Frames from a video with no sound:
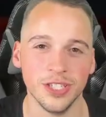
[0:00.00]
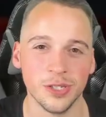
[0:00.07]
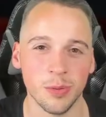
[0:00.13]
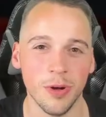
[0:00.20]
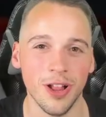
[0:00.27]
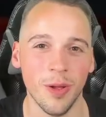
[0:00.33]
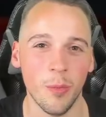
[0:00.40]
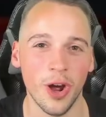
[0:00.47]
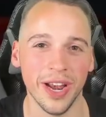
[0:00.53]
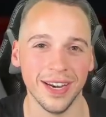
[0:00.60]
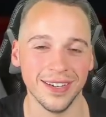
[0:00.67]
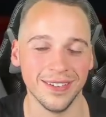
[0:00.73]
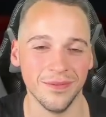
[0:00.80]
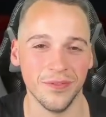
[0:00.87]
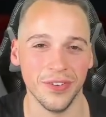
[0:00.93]
Just while I'm
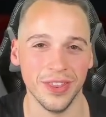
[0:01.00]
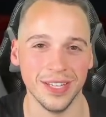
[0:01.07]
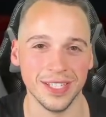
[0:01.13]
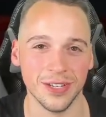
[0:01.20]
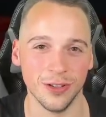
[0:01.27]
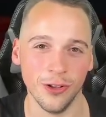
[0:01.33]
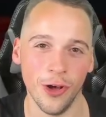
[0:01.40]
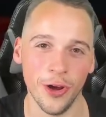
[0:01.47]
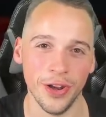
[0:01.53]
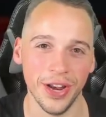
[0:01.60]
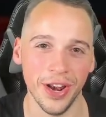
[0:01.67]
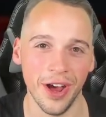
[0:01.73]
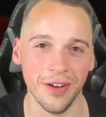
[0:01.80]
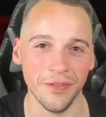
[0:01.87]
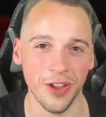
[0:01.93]
waiting for this to load
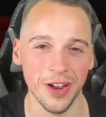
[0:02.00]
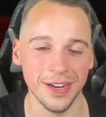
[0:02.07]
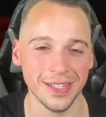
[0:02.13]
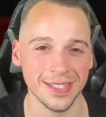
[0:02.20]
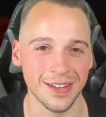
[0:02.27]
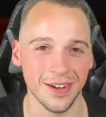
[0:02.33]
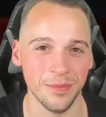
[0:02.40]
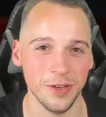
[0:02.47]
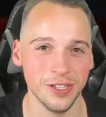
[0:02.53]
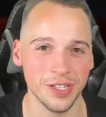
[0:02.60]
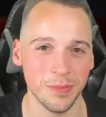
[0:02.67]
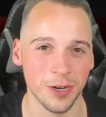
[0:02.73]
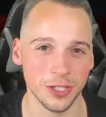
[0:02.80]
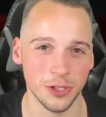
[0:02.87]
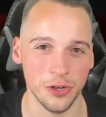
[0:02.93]
in, I've noticed I'm
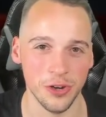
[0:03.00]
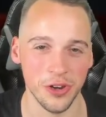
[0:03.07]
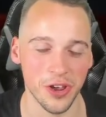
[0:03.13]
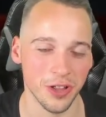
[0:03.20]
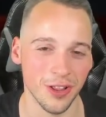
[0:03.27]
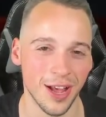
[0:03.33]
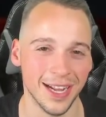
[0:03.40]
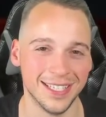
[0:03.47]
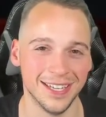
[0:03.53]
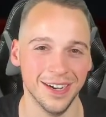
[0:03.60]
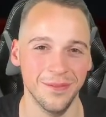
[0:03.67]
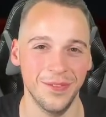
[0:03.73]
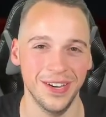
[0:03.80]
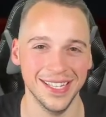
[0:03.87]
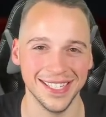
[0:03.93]
using my studio lights,
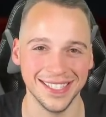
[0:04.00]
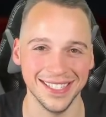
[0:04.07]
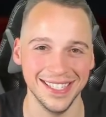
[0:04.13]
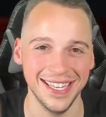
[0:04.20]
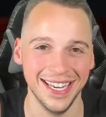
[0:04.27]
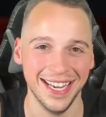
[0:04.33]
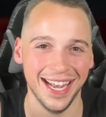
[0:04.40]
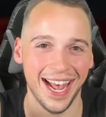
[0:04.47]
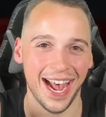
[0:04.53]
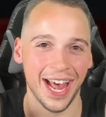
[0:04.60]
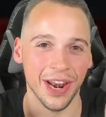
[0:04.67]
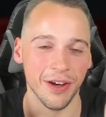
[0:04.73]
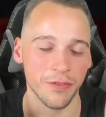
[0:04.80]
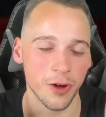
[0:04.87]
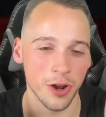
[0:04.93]
obviously,
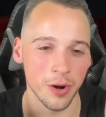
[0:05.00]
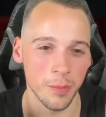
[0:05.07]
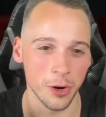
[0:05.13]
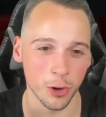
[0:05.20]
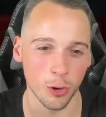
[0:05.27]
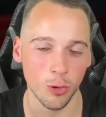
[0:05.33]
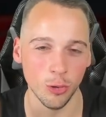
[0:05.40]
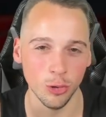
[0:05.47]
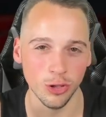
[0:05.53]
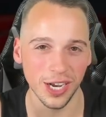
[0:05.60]
and I've got them on a cool